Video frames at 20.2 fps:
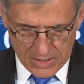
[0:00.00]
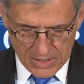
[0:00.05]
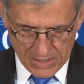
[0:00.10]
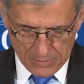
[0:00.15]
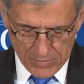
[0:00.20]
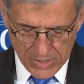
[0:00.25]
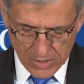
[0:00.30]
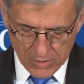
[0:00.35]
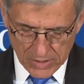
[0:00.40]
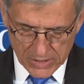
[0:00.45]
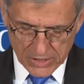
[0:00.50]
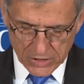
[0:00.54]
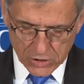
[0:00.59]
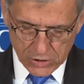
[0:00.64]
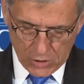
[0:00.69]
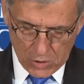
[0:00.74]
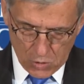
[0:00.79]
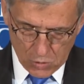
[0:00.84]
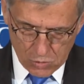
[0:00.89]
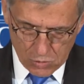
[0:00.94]

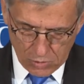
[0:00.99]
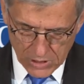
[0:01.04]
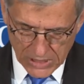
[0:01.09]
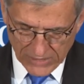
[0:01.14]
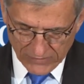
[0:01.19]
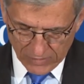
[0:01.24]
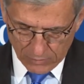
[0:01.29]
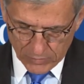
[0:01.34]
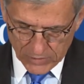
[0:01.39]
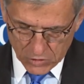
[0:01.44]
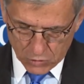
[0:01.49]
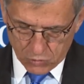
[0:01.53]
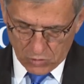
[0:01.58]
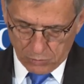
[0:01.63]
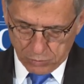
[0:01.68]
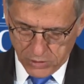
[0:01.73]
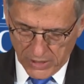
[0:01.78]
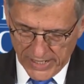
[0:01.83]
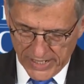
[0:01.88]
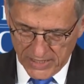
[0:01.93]
America's local governments
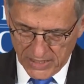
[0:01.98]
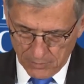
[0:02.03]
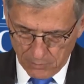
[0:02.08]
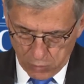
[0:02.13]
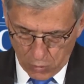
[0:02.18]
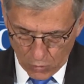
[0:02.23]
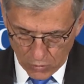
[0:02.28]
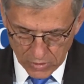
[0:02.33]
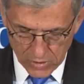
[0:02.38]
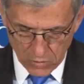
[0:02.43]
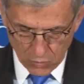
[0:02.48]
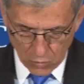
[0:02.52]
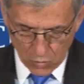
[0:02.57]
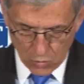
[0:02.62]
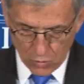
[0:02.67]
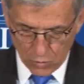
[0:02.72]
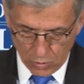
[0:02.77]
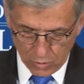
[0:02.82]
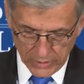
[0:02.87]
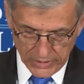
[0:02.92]
will play an important
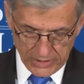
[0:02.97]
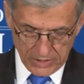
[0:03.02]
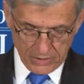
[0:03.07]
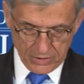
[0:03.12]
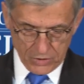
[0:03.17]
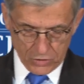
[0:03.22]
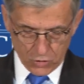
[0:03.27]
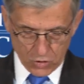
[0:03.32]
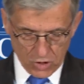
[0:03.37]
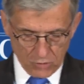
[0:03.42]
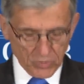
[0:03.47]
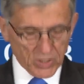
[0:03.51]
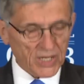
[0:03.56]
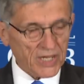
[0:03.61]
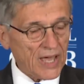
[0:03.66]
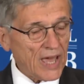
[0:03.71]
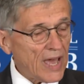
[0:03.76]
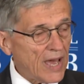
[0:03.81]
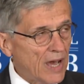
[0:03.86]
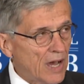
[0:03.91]
role in
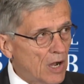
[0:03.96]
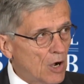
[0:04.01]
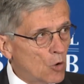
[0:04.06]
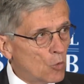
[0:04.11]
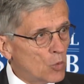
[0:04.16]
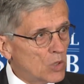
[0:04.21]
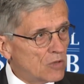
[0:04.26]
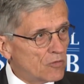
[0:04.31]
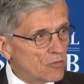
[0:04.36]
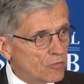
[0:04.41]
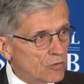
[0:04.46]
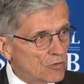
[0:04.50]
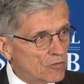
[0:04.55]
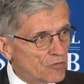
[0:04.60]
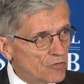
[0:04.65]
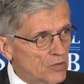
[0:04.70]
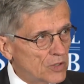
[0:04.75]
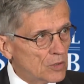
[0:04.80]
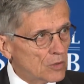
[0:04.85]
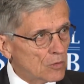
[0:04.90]
determining how we
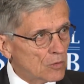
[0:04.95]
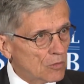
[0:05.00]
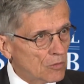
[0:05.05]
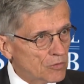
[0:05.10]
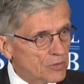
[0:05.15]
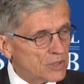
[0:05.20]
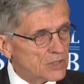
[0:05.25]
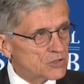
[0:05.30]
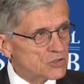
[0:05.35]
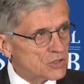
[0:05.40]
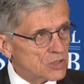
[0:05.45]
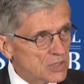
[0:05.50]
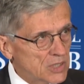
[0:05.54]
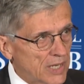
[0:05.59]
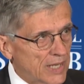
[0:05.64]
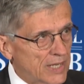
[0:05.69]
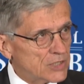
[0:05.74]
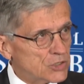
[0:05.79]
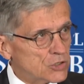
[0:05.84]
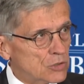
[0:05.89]
fulfill this
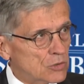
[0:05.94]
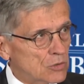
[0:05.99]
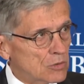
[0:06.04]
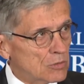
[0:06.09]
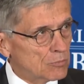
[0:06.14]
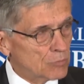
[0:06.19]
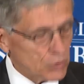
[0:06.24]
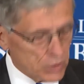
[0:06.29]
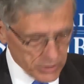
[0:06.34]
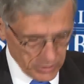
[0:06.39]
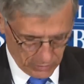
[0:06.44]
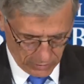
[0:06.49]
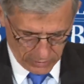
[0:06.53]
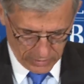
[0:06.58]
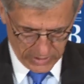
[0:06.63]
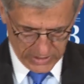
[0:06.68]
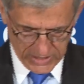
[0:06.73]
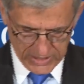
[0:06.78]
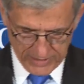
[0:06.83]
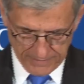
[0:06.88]
national
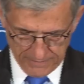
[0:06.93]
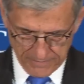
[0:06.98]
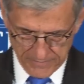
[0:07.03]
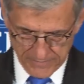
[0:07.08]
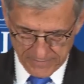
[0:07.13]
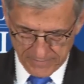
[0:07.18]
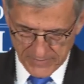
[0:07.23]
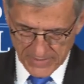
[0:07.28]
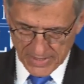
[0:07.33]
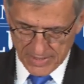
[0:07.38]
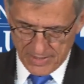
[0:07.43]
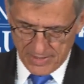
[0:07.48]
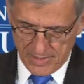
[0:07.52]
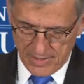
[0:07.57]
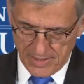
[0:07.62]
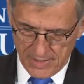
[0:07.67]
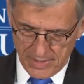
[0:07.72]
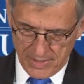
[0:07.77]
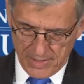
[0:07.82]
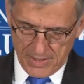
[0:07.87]
priority.
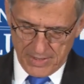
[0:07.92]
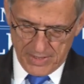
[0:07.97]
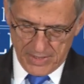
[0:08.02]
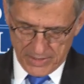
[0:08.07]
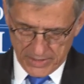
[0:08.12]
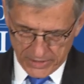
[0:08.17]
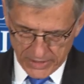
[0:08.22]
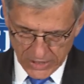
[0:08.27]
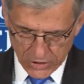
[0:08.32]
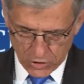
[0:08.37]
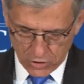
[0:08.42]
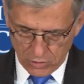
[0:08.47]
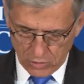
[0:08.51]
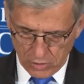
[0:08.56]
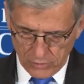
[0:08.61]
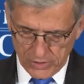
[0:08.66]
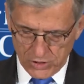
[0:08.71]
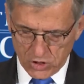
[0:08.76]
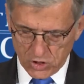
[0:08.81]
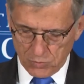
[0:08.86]
In addition,
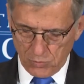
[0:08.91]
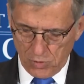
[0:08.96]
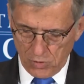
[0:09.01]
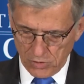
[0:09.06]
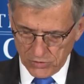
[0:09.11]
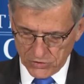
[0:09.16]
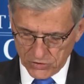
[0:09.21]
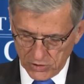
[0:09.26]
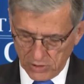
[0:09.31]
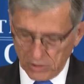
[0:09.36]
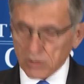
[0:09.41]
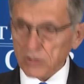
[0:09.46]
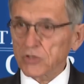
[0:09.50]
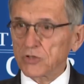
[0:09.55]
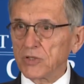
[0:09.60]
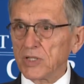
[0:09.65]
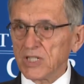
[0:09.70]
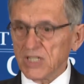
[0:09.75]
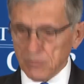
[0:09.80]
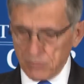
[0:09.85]
all these small
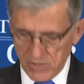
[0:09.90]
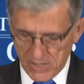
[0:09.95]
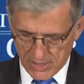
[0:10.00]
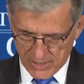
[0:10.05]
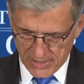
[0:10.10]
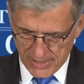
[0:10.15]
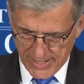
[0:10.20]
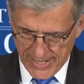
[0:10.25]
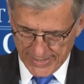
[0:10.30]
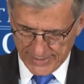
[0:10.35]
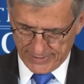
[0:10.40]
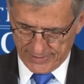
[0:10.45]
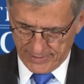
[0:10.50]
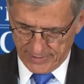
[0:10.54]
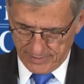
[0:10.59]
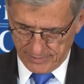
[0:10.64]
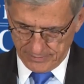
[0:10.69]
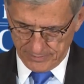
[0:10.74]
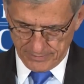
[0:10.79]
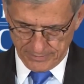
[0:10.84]
cells need to be
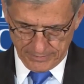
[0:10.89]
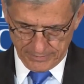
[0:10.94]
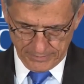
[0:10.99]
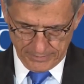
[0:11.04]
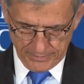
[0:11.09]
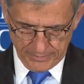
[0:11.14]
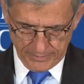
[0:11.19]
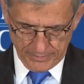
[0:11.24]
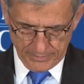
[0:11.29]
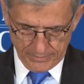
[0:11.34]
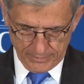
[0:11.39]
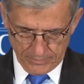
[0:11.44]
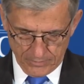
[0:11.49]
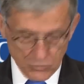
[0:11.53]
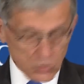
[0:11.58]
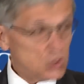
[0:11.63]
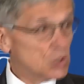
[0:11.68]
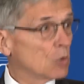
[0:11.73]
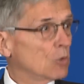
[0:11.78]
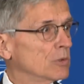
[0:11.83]
connected,
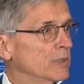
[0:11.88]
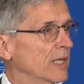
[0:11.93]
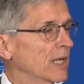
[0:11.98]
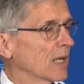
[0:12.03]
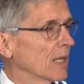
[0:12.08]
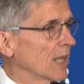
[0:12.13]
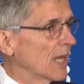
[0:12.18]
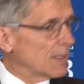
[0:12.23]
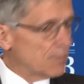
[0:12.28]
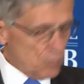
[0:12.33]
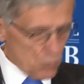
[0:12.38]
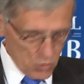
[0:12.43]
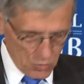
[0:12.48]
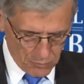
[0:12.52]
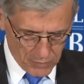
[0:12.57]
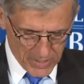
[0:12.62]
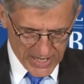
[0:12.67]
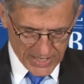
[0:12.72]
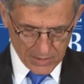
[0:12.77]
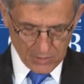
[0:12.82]
so we'll need a lot more
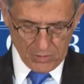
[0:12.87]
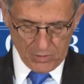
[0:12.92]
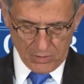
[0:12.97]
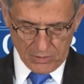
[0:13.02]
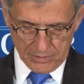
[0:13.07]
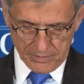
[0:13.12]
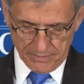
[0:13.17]
backhaul.